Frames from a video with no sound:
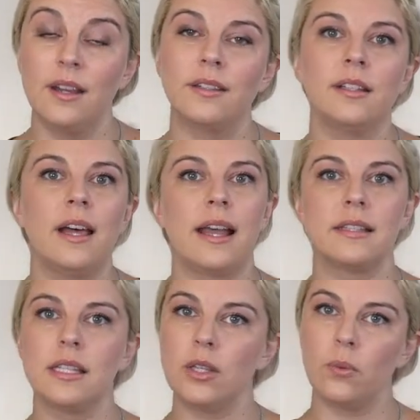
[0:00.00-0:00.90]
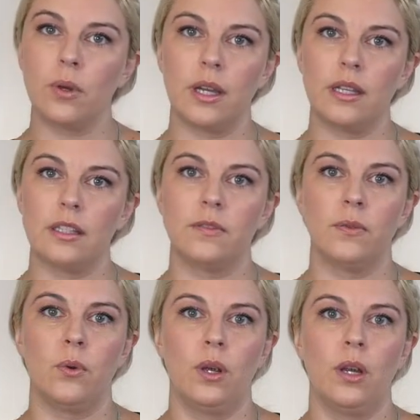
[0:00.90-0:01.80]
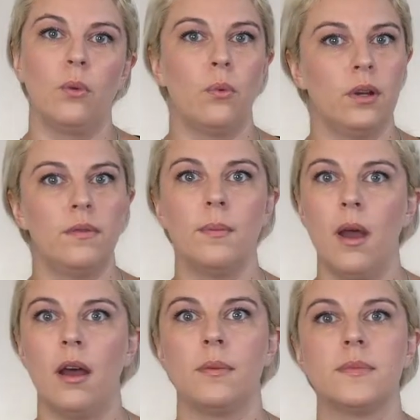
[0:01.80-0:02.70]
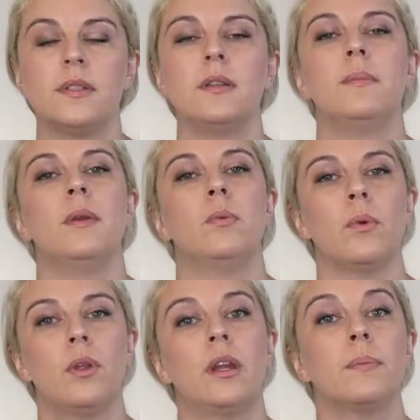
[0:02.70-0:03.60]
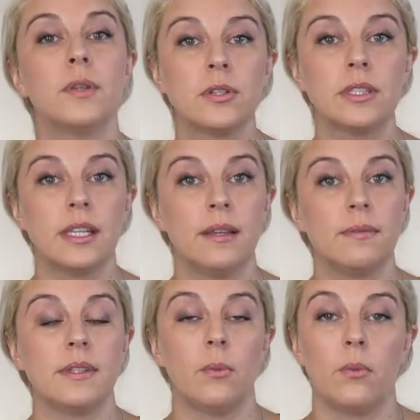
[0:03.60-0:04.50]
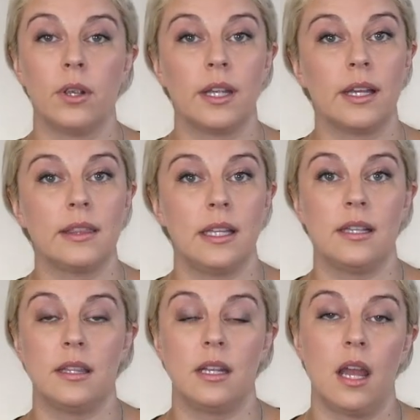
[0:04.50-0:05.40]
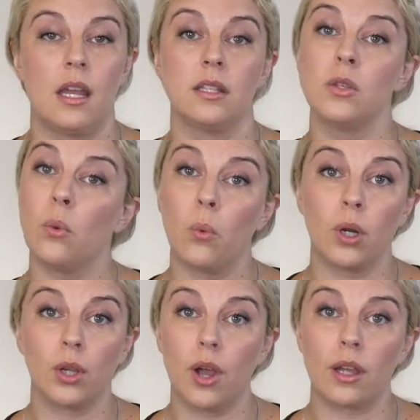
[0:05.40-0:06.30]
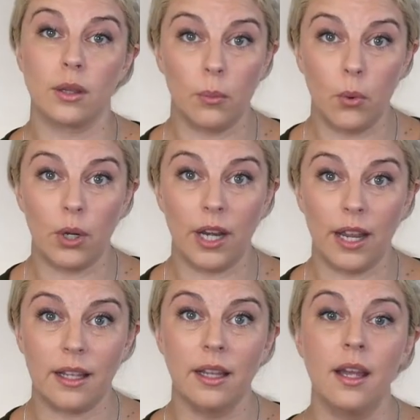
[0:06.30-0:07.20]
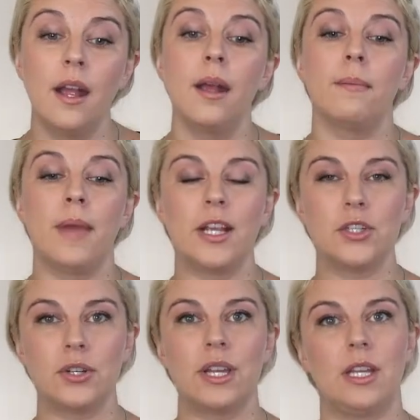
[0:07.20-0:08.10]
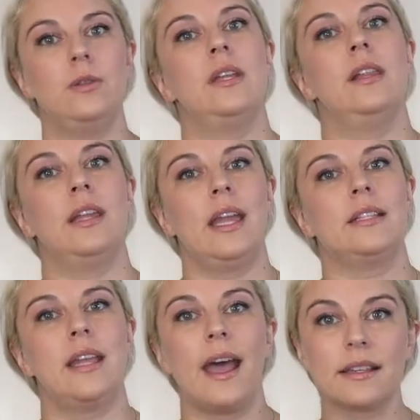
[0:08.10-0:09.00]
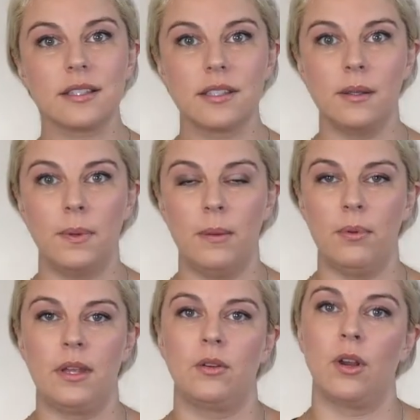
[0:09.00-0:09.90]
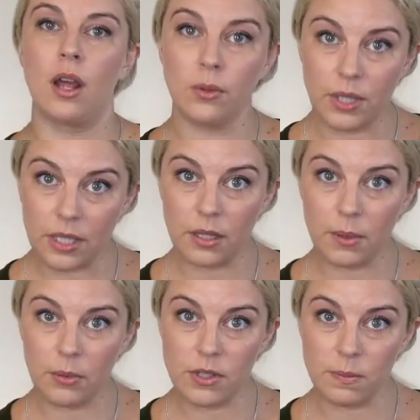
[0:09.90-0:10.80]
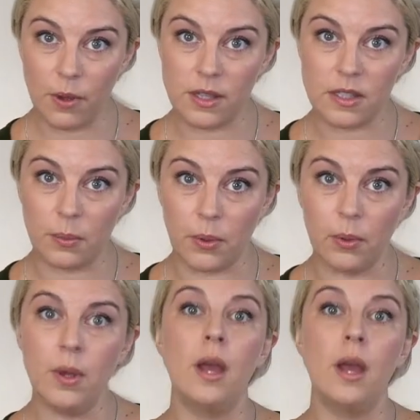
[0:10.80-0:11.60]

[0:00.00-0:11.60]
The last thing you want is for one of the moms to be rolling up their sleeves and working at the end of the night until 1 o'clock in the morning. Make sure that you delegate tasks to people that are not only going to be responsible,